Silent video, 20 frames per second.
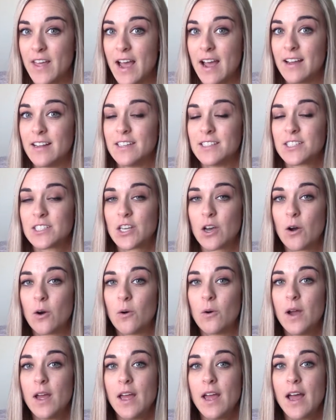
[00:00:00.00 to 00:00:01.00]
that. And
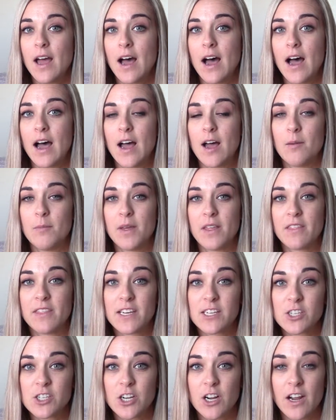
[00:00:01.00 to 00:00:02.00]
so um,
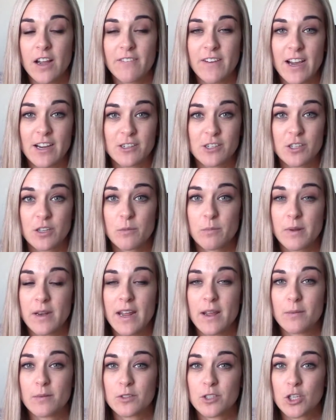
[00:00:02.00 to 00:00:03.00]
this year I've actually been
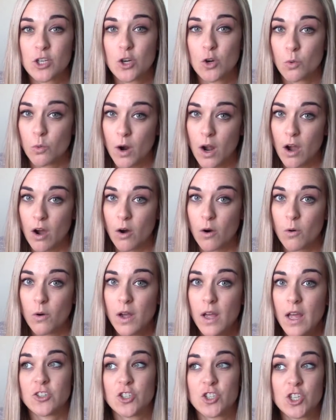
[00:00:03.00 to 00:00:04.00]
able to
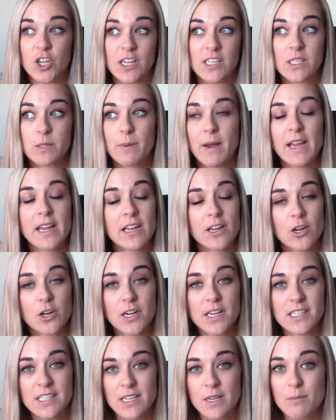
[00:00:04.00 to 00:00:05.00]
grow just by
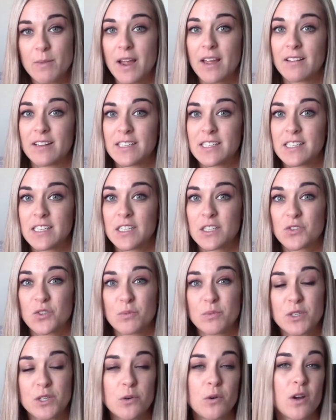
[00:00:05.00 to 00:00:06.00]
increasing my listings
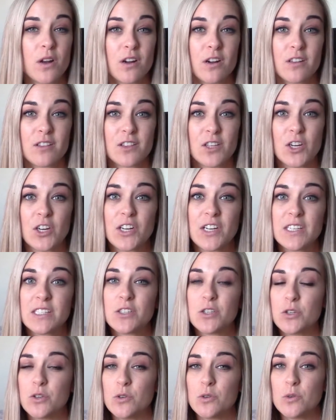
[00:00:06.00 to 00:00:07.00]
from 230
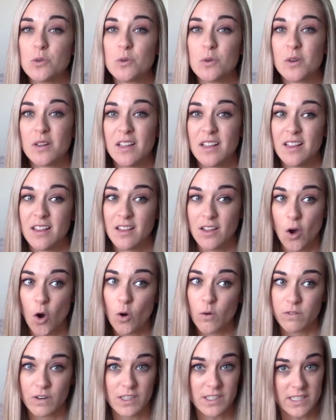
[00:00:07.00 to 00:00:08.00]
to
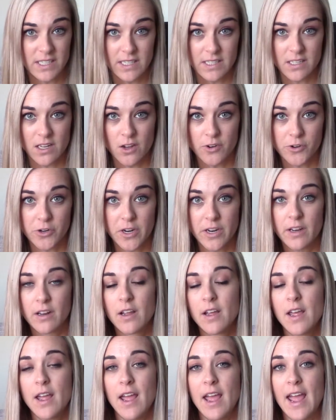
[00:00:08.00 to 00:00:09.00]
over
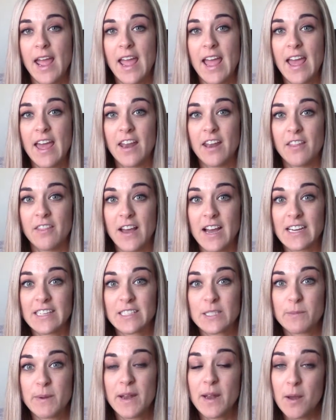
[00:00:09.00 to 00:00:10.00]
600 and that
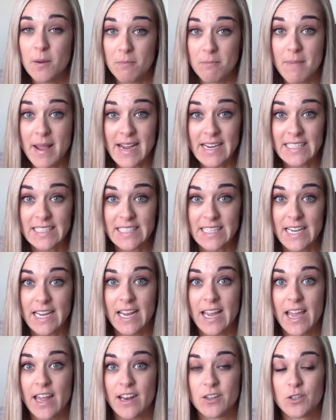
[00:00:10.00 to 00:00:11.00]
has been
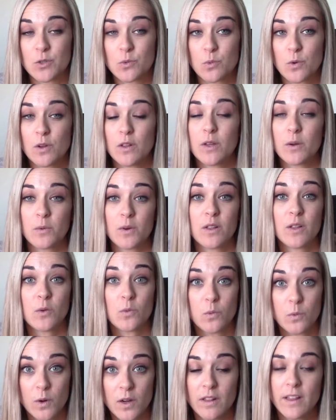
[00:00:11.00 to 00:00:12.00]
amazing and has really really
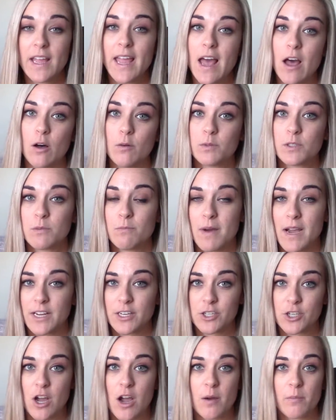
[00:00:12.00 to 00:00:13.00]
really helped my
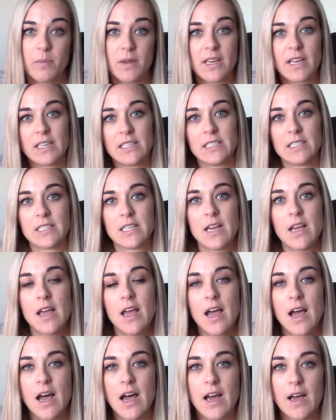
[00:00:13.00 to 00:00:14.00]
shop because
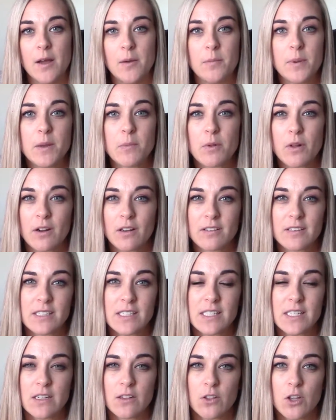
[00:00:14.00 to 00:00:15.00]
uh, people are
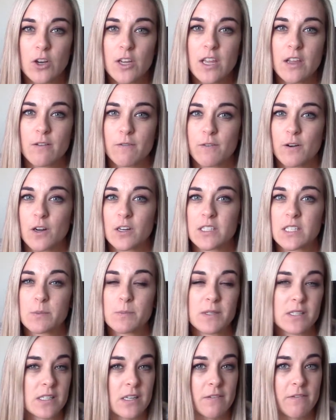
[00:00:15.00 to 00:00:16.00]
list- looking for
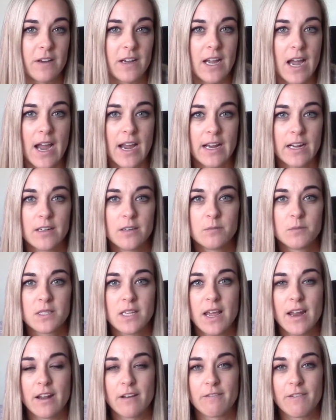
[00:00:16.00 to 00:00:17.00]
specific items
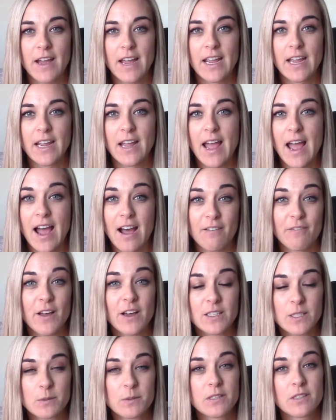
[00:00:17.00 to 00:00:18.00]
and if I have
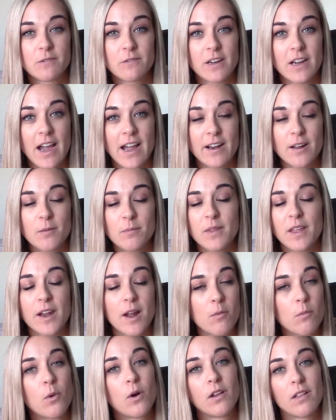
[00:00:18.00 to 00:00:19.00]
that specific item then
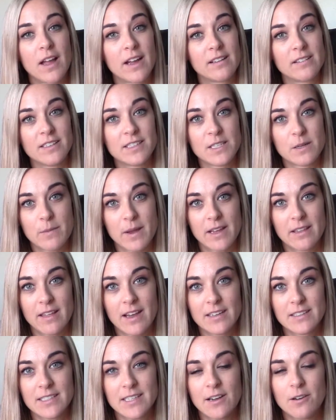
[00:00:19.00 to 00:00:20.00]
I'm more likely to make
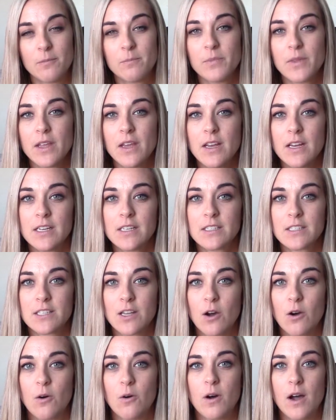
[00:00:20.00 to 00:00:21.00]
that sell.
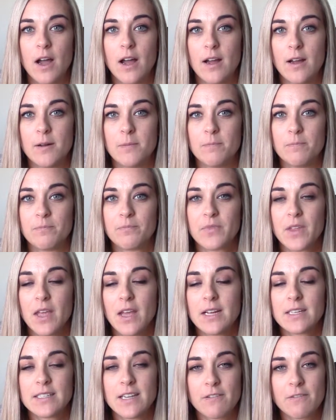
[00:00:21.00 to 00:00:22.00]
So um,
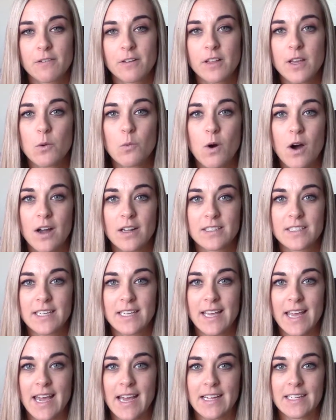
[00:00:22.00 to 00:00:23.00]
definitely want to
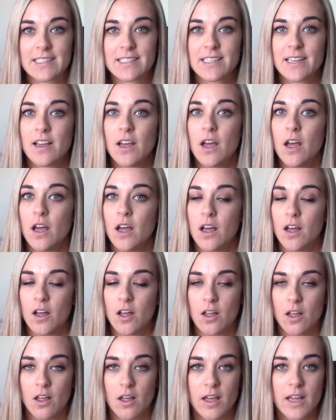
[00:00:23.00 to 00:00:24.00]
get
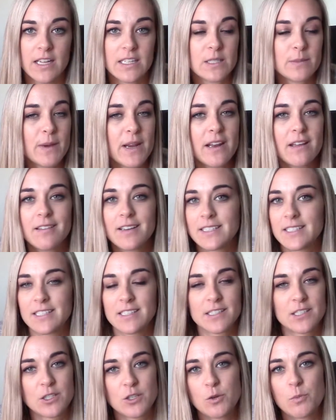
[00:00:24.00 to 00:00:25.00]
as many
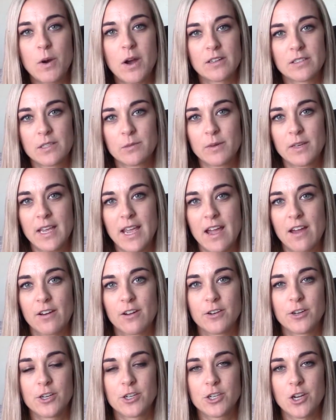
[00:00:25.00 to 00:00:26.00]
listings as you possibly can
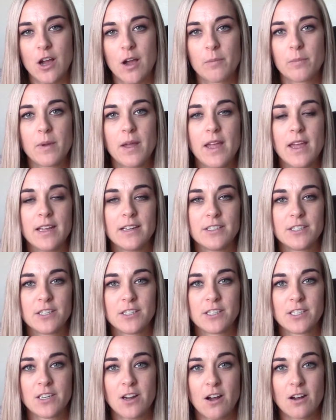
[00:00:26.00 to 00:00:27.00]
on your shop and
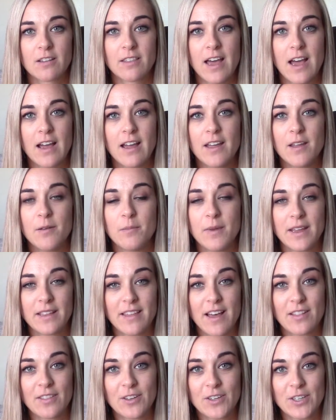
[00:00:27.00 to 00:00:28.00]
to stock that and make
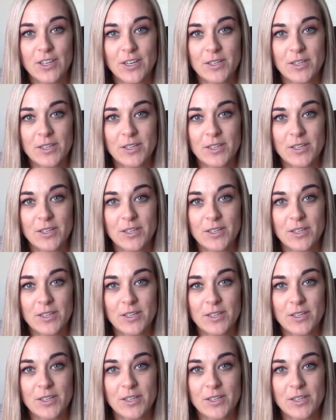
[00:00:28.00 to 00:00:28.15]
that look